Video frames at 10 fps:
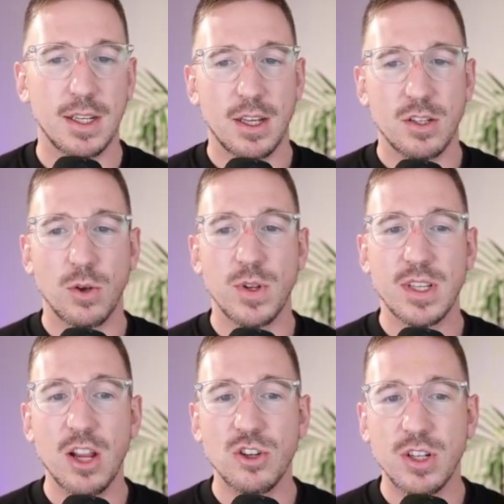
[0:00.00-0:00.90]
So it's
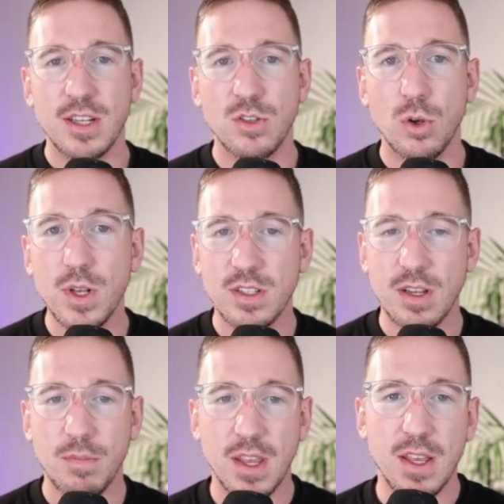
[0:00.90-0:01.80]
actually doing
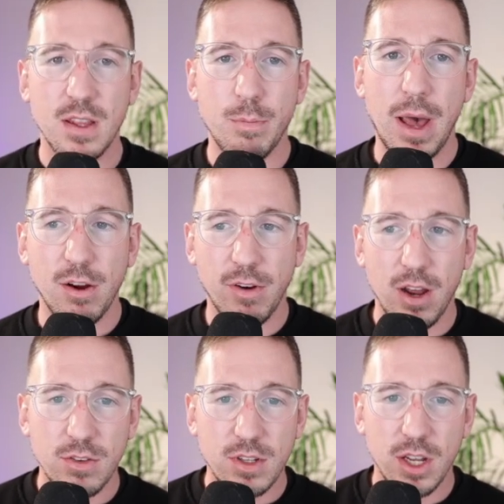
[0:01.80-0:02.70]
something in the
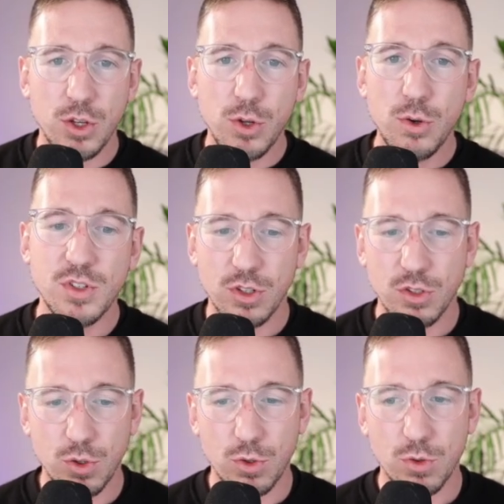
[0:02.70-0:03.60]
background and using a
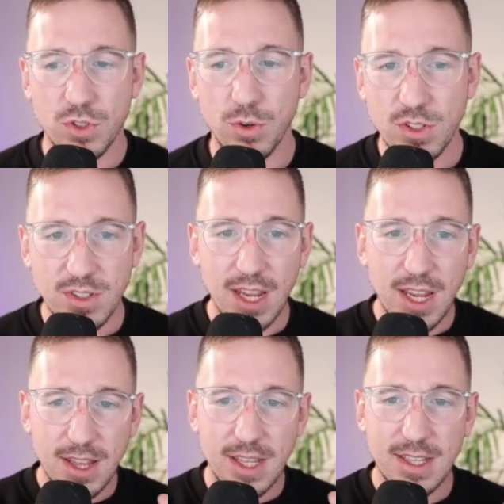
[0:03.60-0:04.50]
tool. So it's
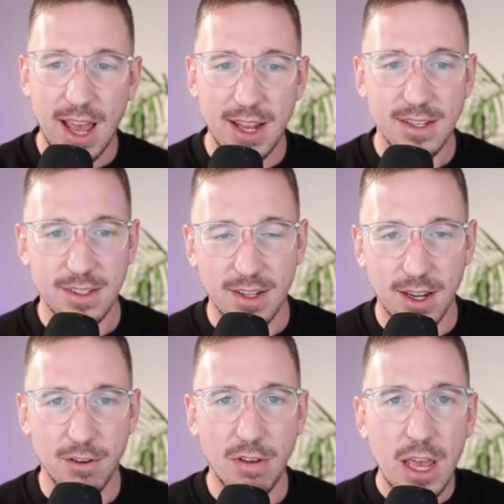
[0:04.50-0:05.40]
taking these hands and kind
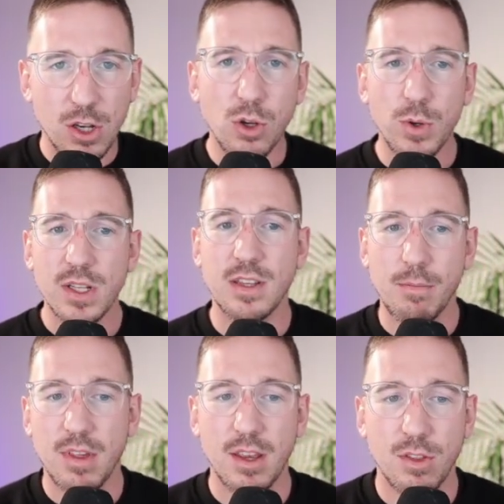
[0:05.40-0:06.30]
of doing
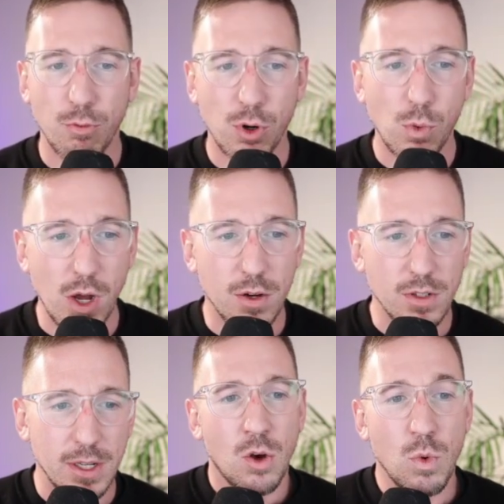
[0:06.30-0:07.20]
something in the real world.
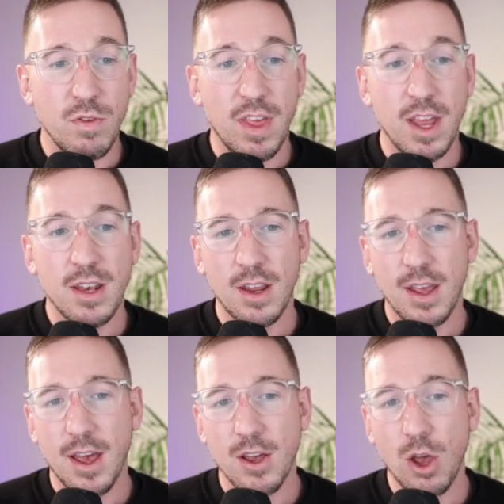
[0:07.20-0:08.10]
We've then
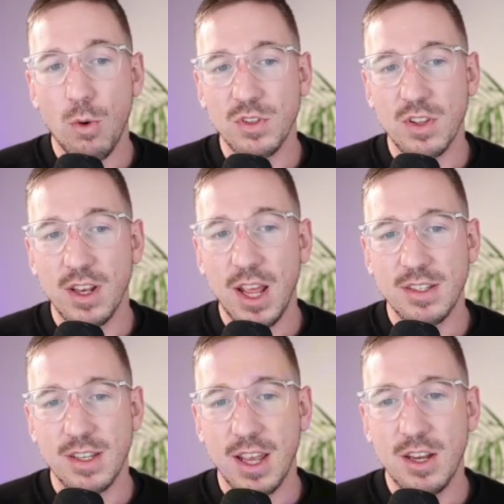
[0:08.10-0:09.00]
go on to the next
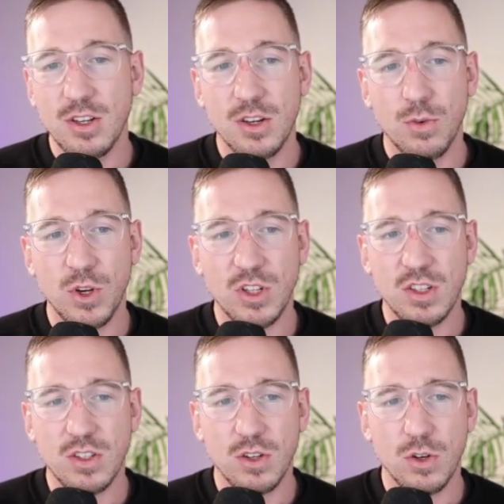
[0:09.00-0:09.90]
stage, which is
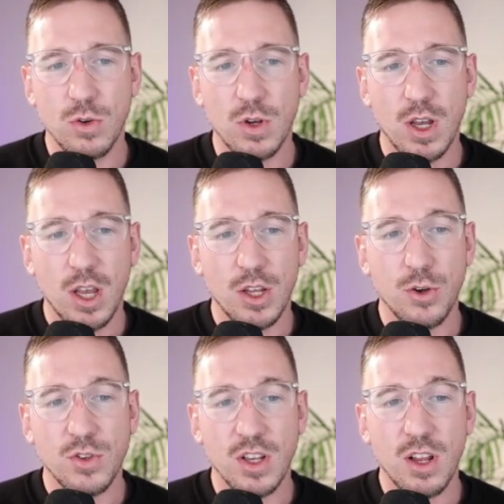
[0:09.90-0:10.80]
to
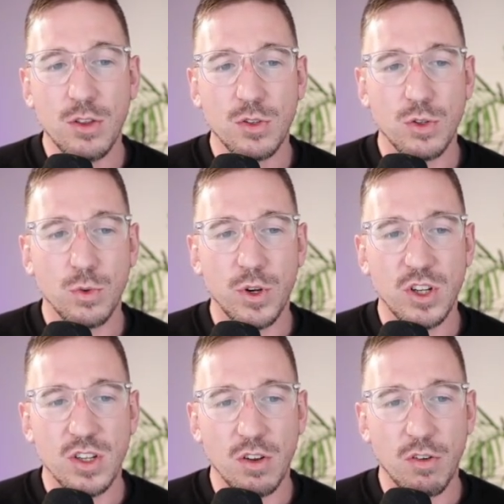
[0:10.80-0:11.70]
use another tool, which
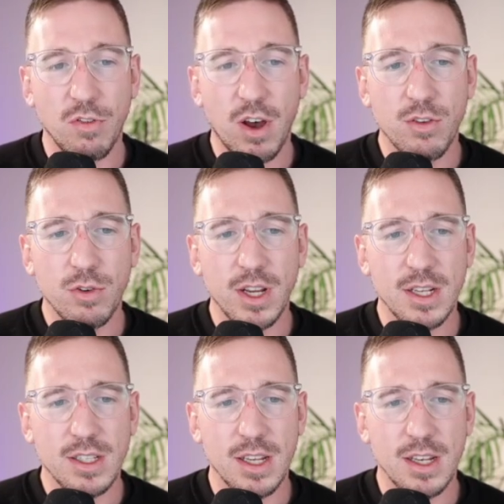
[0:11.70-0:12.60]
is viral
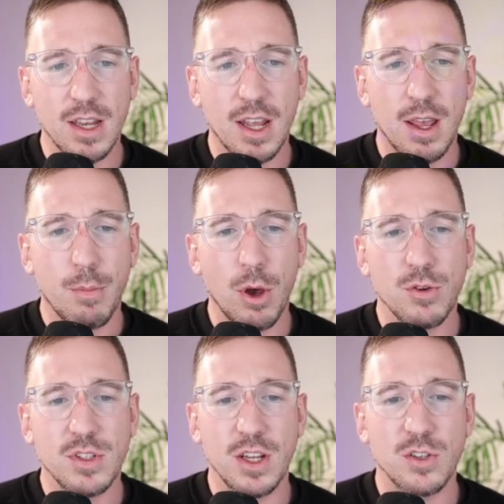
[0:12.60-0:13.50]
LinkedIn
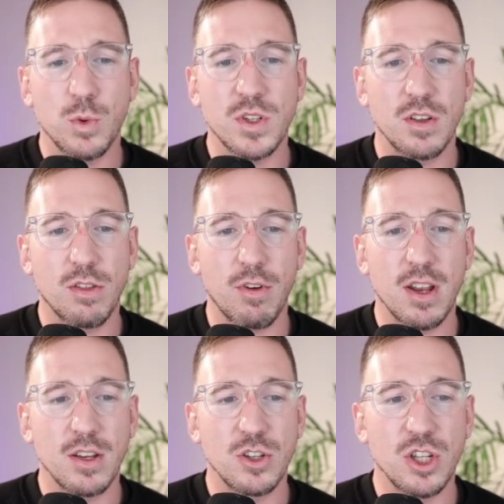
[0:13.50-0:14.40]
post and Twitter thread
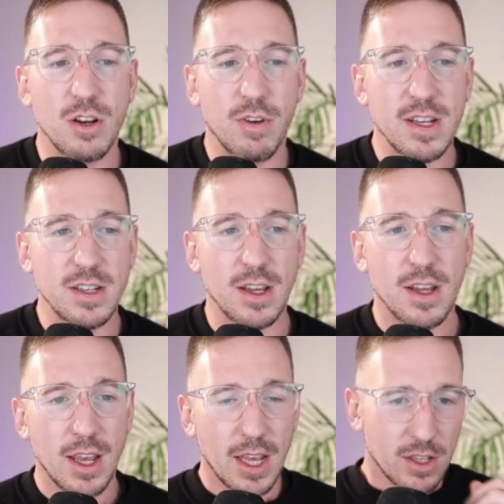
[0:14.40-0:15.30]
generator.
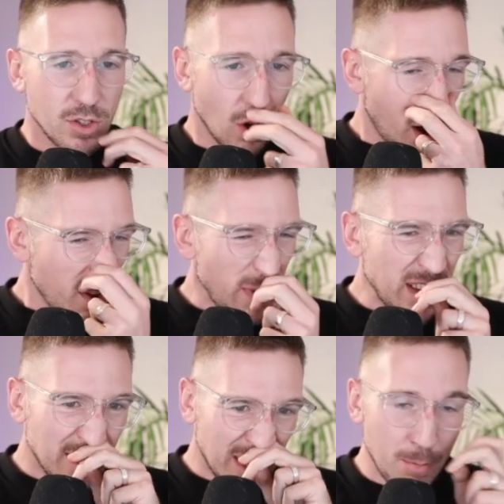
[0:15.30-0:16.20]
So I've
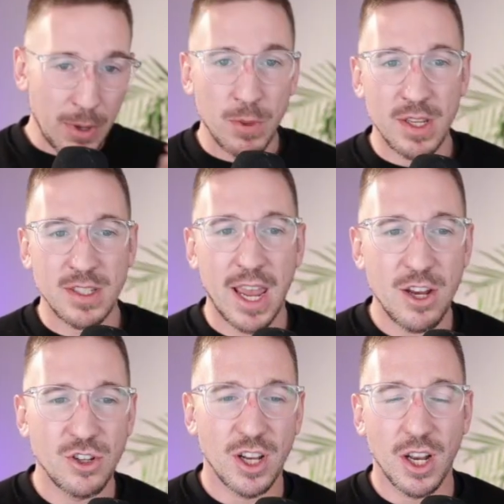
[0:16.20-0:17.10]
basically built this
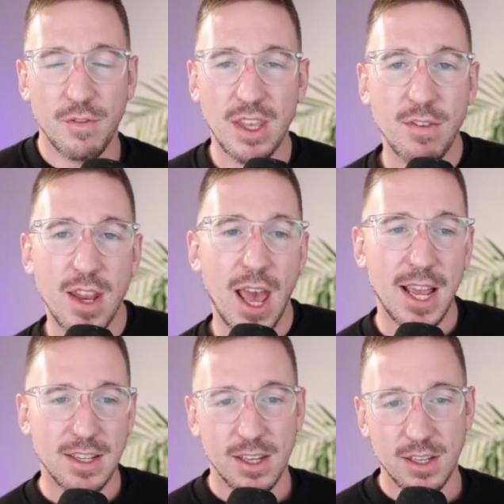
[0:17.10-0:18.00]
agent and I've given it
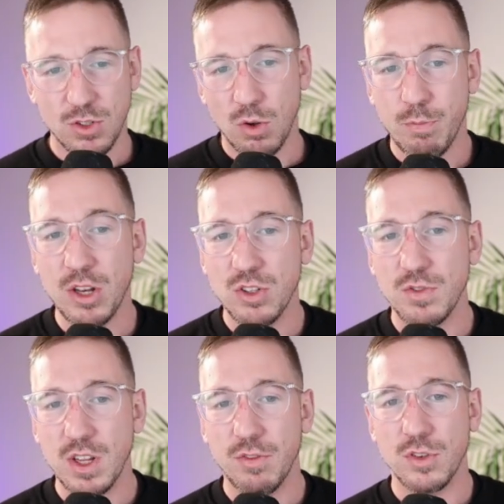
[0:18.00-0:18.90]
access to a bunch of
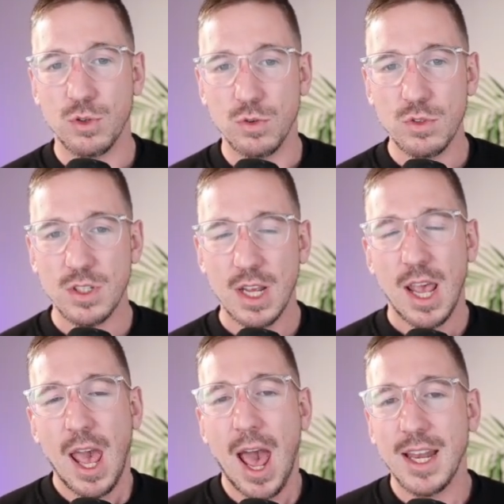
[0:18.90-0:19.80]
different tools,
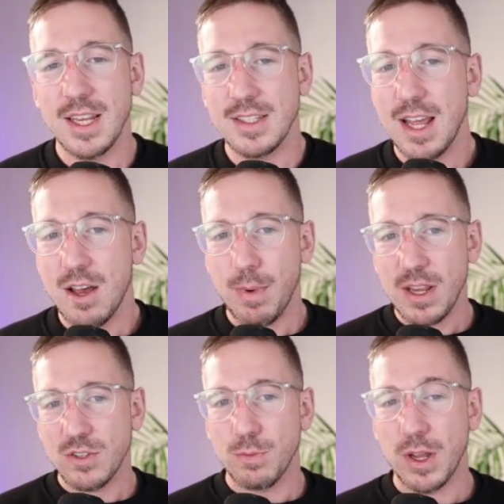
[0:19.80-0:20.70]
and it's now
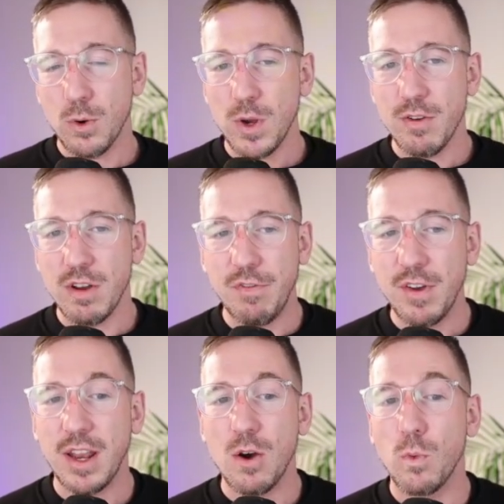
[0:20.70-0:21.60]
based on my query
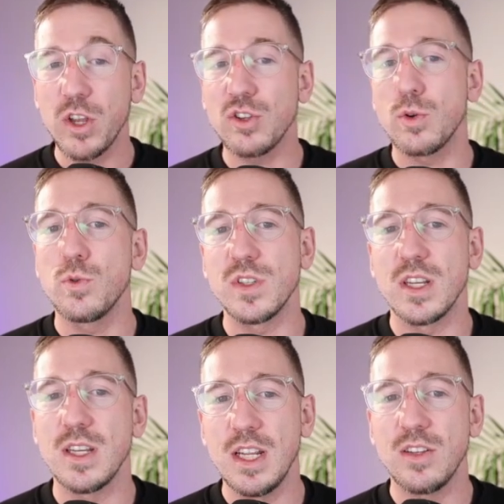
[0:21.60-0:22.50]
figured out which tools it
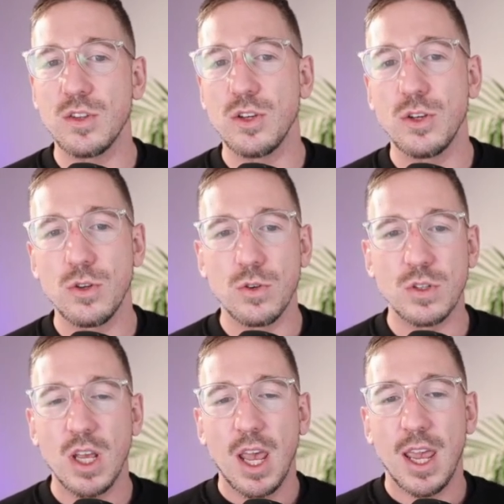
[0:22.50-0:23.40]
needs to use
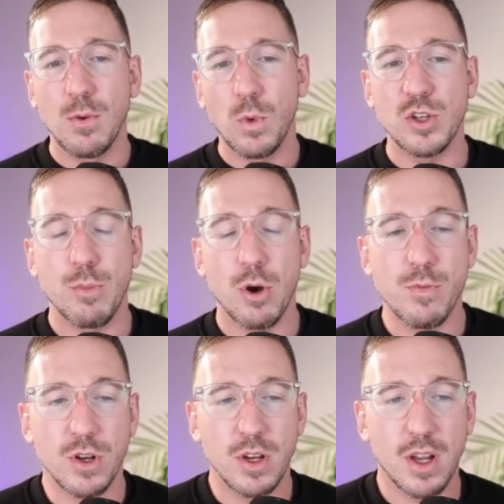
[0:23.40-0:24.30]
in which
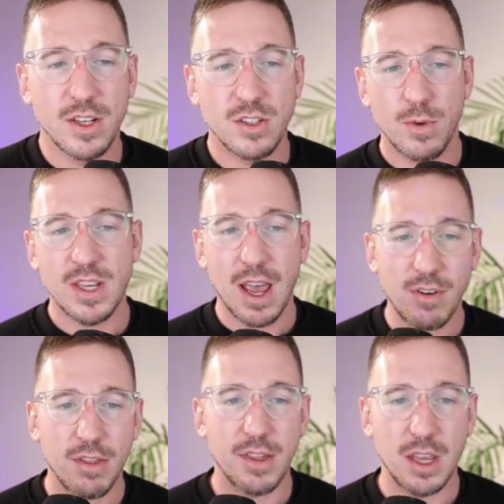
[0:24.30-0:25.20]
moment. And so it's having
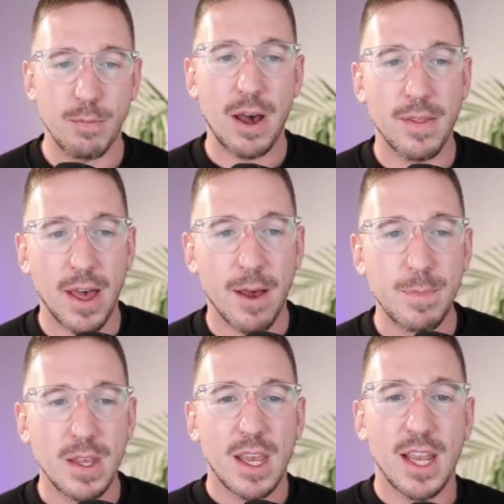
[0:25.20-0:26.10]
to think about that.
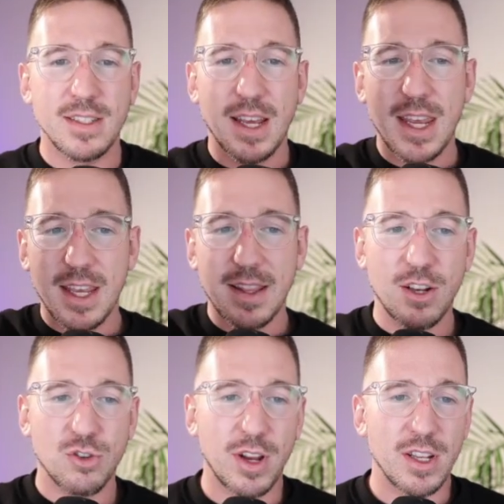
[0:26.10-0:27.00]
It's taking that
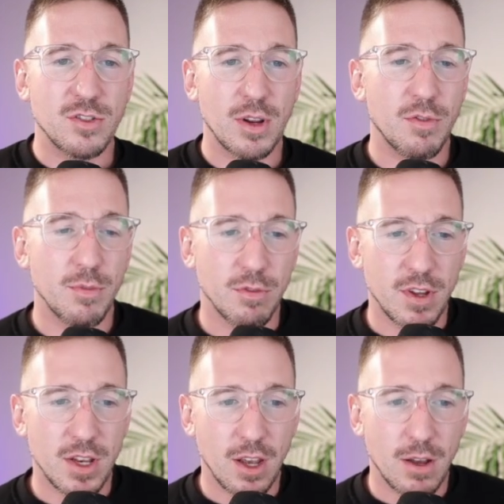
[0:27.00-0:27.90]
transcript from the
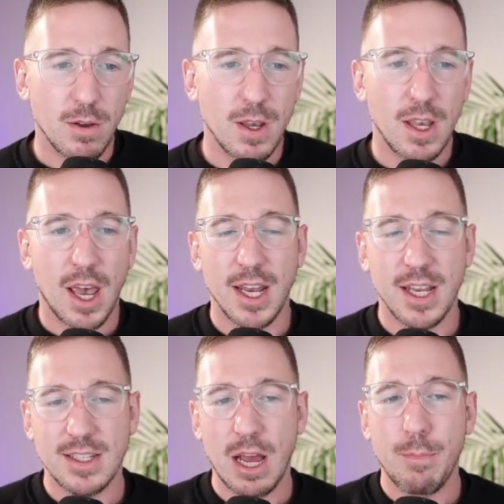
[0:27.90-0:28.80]
video and
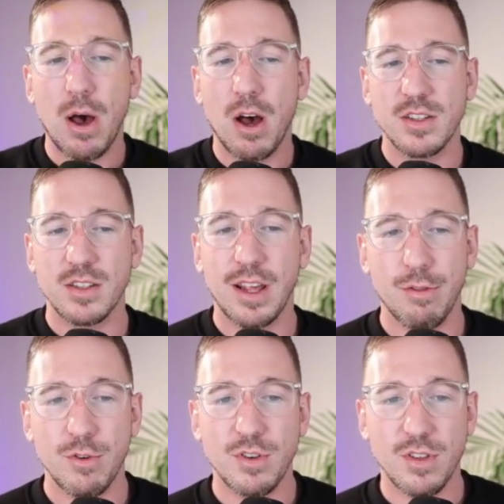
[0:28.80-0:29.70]
it's now passing that
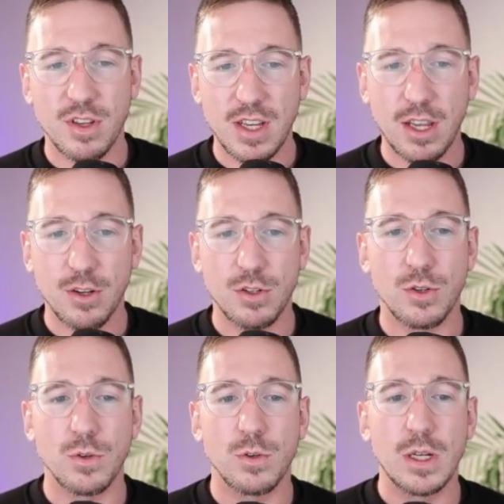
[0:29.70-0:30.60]
through to the second
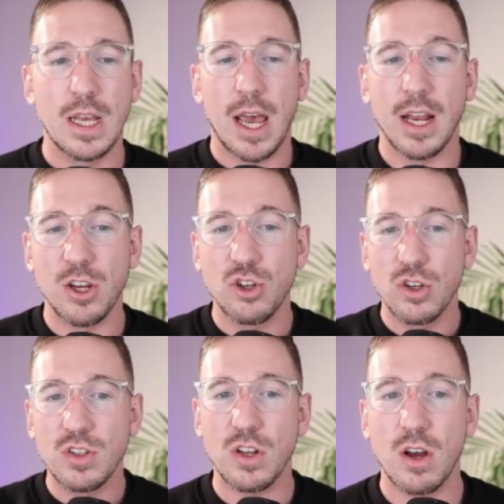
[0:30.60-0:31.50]
tool. and I should
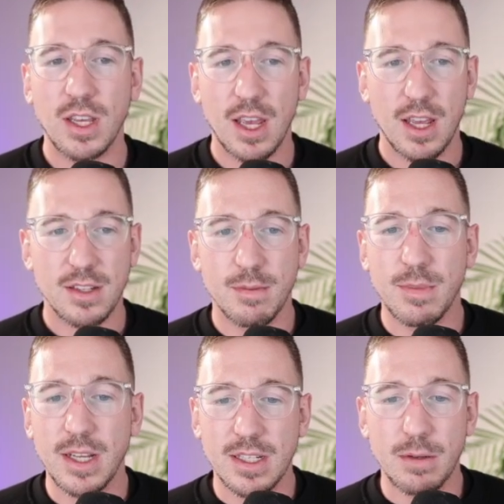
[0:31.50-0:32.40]
start getting some
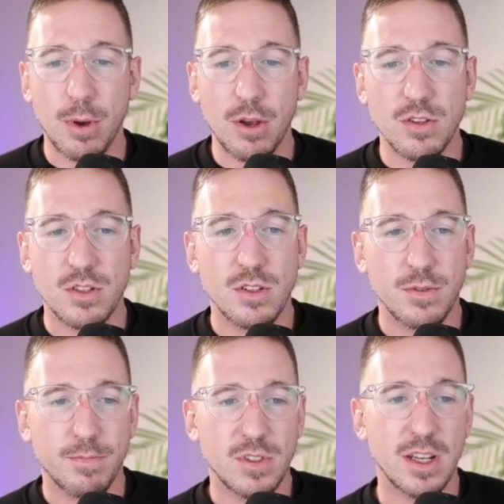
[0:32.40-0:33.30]
LinkedIn posts.
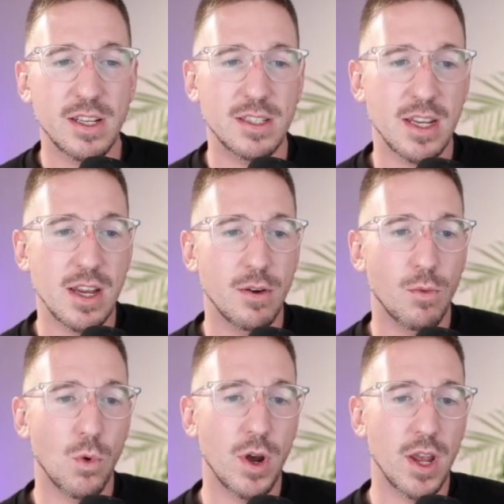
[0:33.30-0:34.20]
So let's see
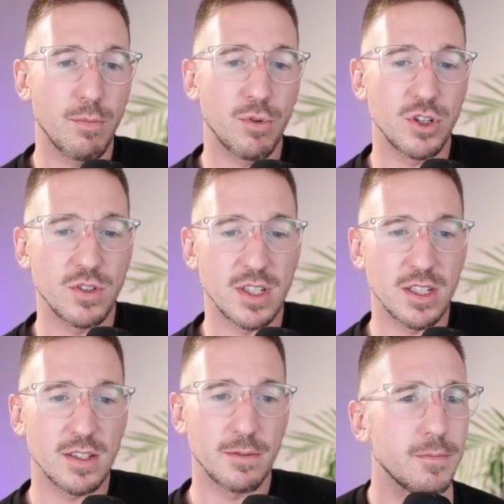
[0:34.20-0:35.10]
what it
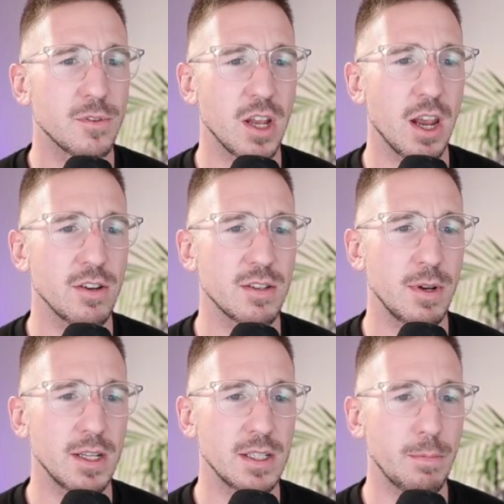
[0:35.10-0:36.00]
produces. So here are some
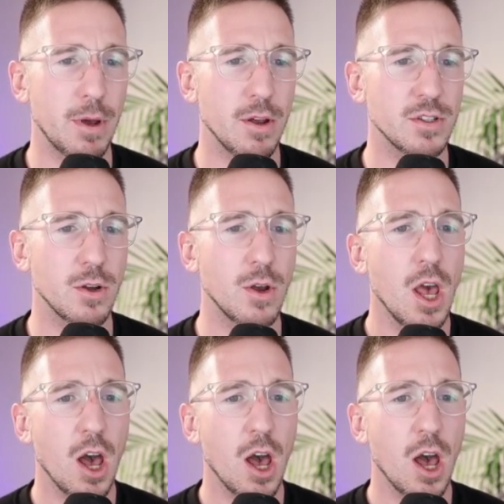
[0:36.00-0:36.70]
LinkedIn posts. So I